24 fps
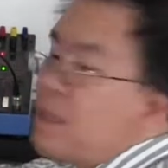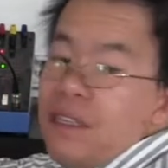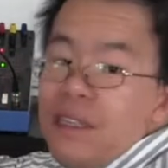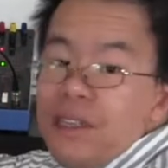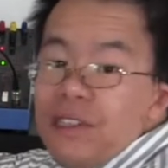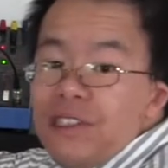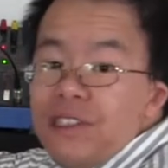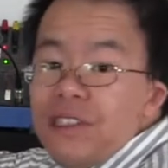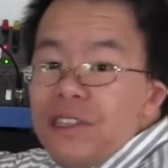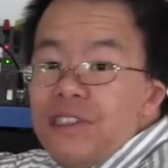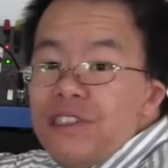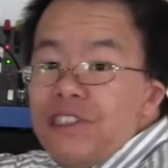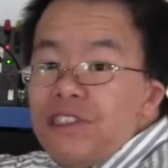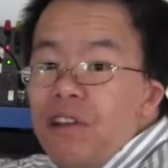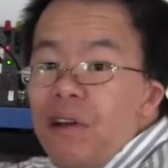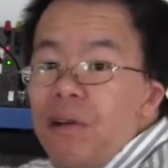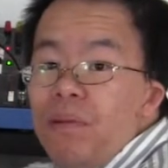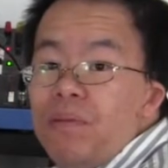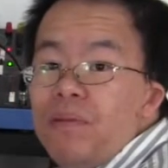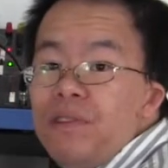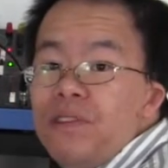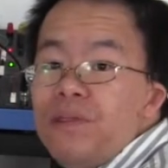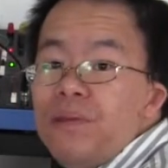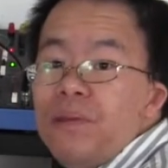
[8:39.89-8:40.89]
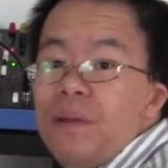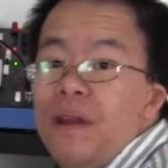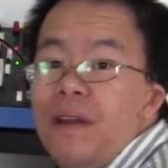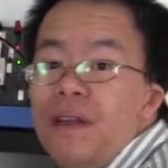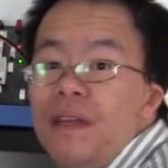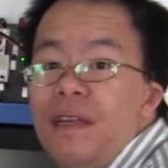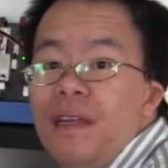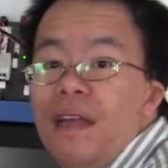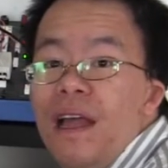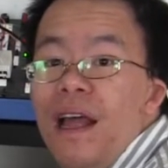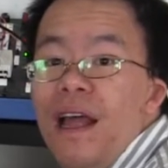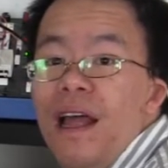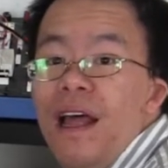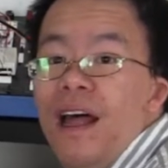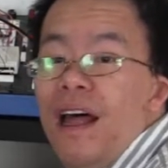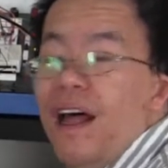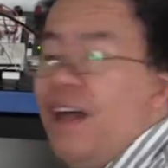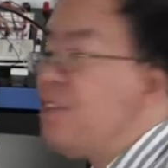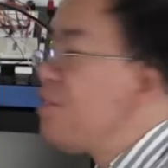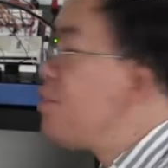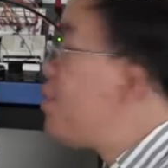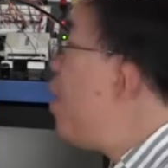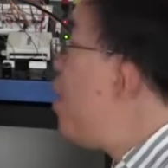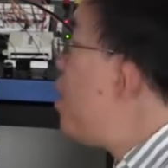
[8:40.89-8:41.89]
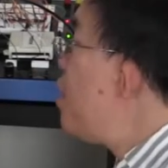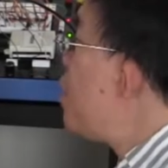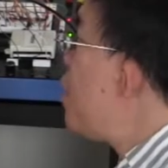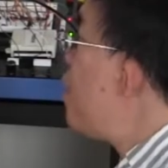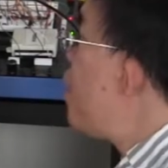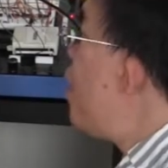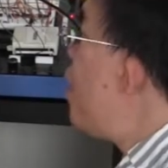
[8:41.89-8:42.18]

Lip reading: the oscilloscope display has gotten a